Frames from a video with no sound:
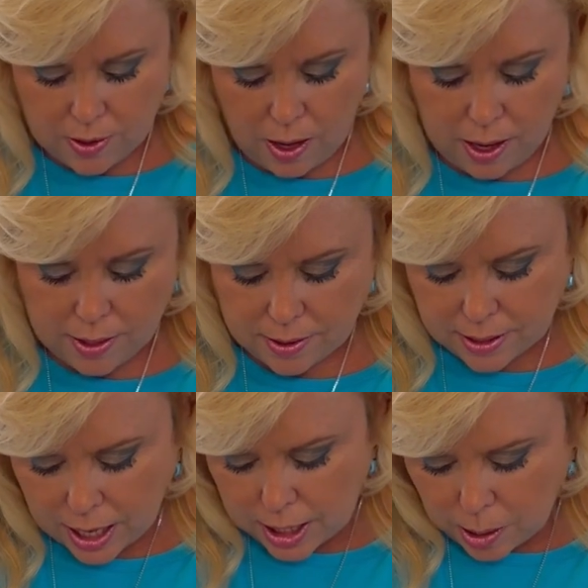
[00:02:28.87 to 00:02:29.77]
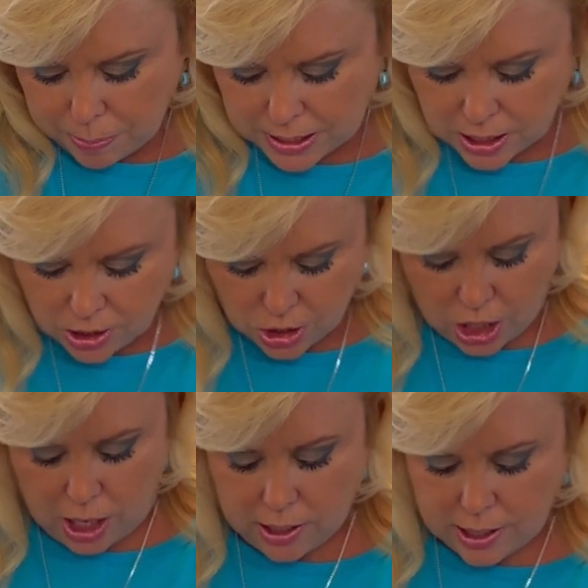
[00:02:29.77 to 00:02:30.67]
cut it up into
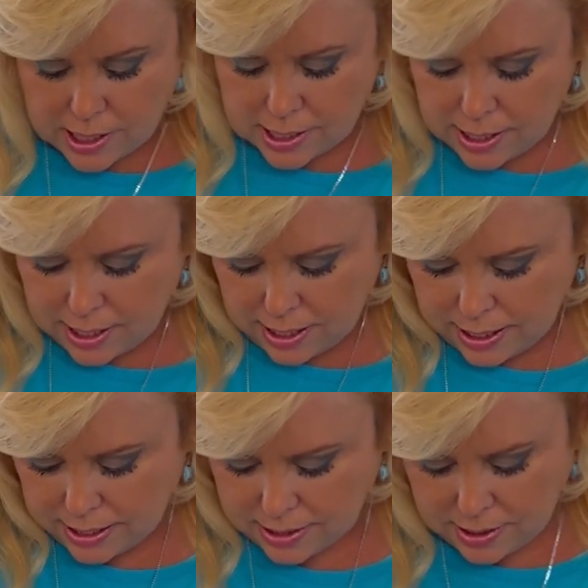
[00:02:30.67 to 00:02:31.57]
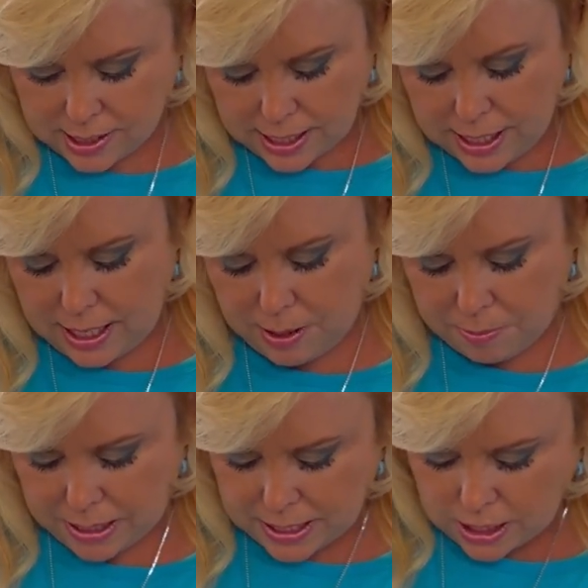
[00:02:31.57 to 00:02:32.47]
chunks and stick it in
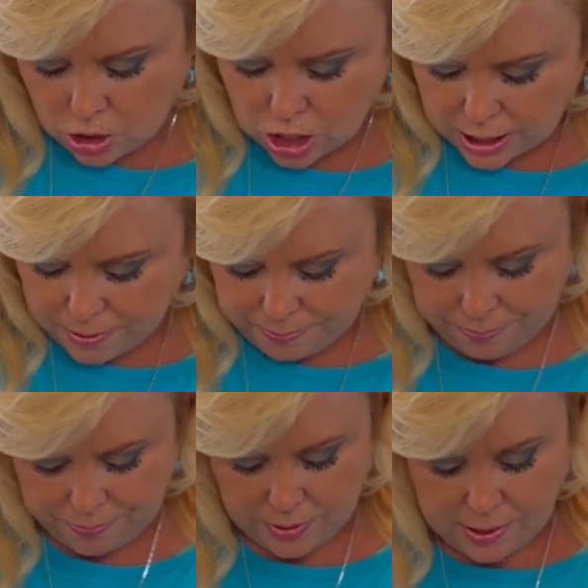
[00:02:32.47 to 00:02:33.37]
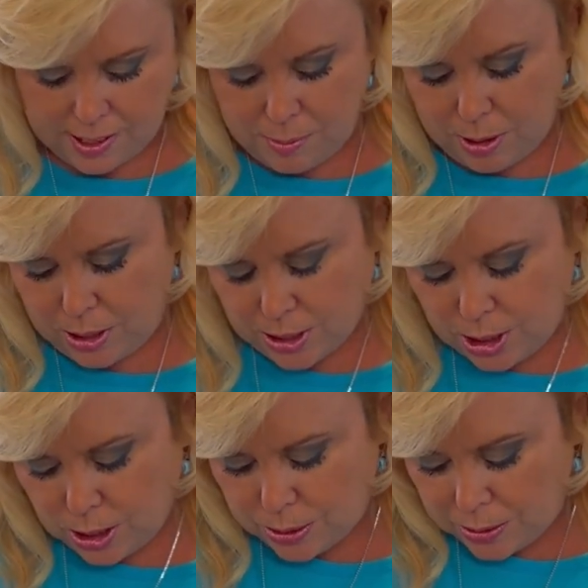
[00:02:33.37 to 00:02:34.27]
my Ninja, similar
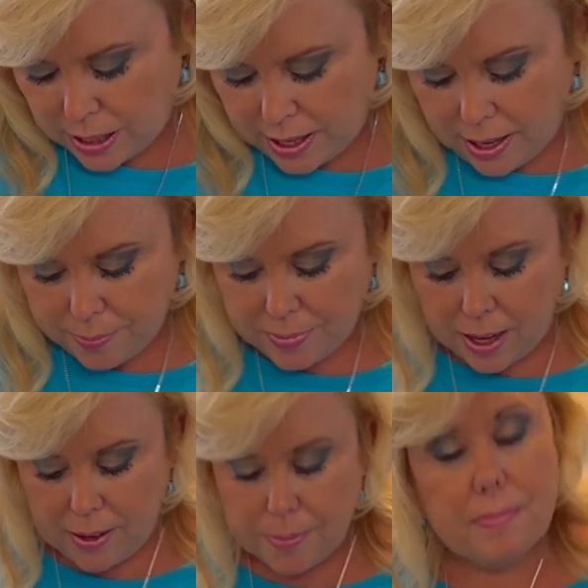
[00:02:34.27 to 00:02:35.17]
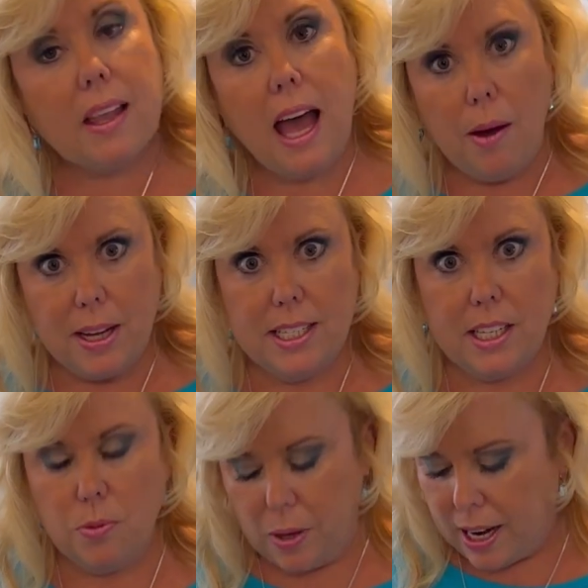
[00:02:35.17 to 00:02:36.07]
to how I
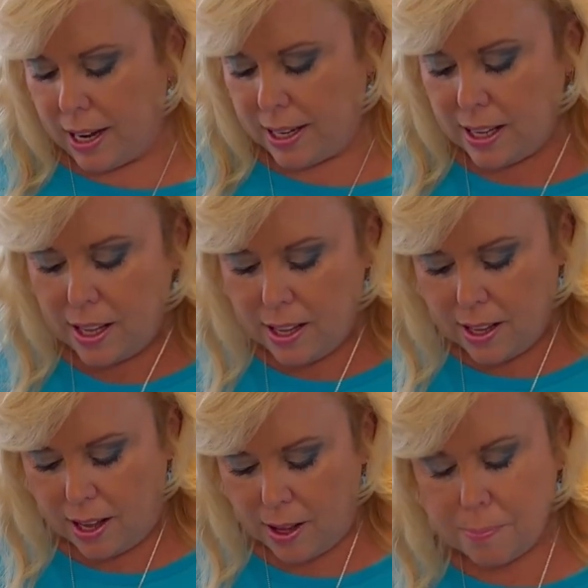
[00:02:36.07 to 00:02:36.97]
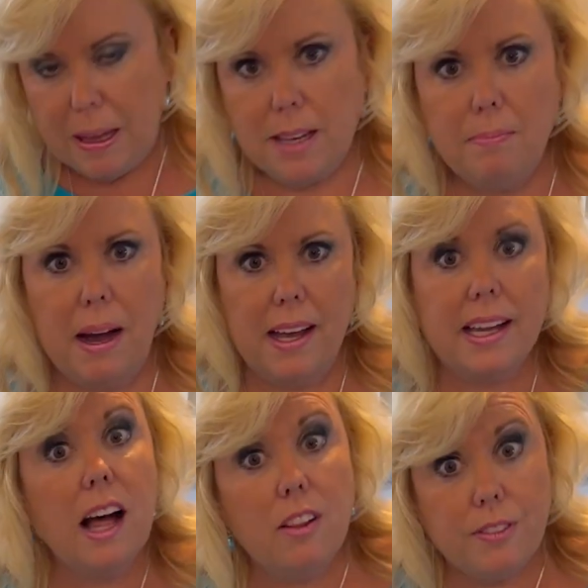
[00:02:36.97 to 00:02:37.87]
did when I made my
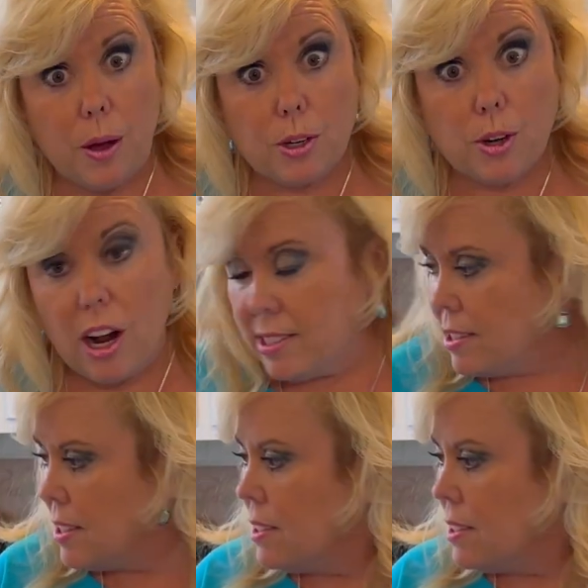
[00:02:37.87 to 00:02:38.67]
cauliflower crusts.